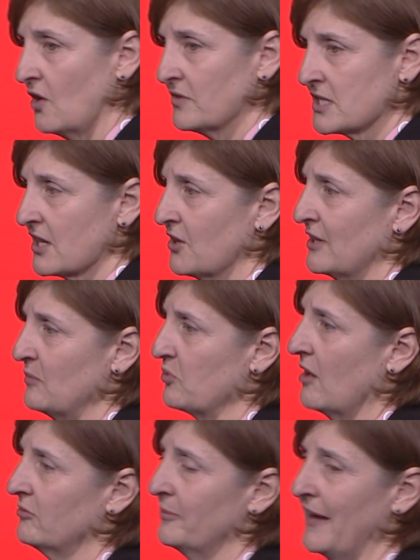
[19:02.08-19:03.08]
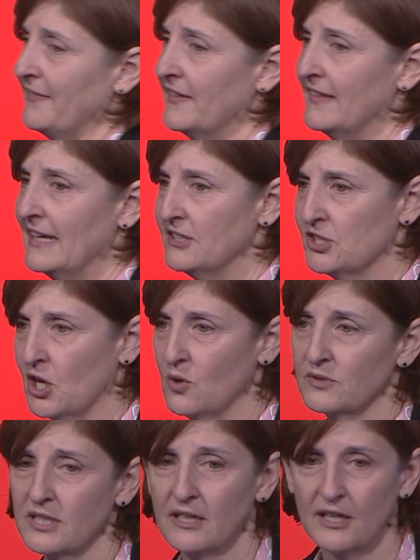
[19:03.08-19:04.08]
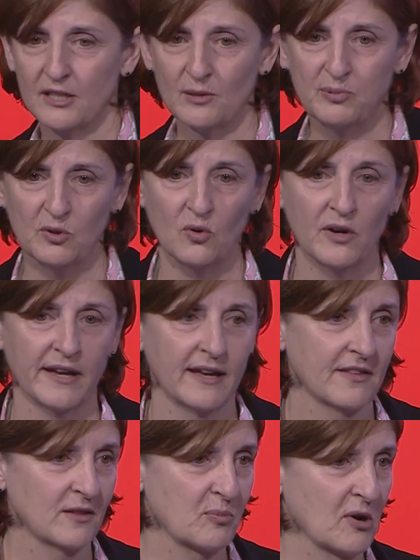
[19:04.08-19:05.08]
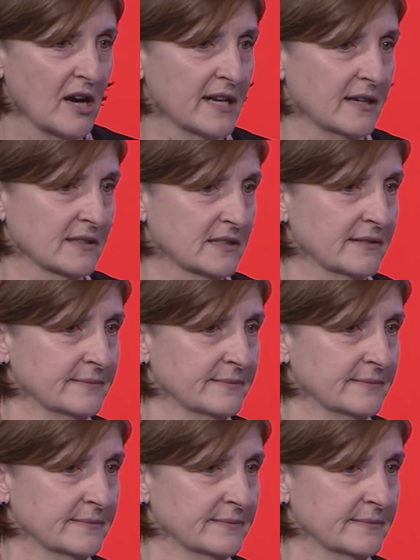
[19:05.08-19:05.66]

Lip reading: a security problem, and then they don't deploy the product.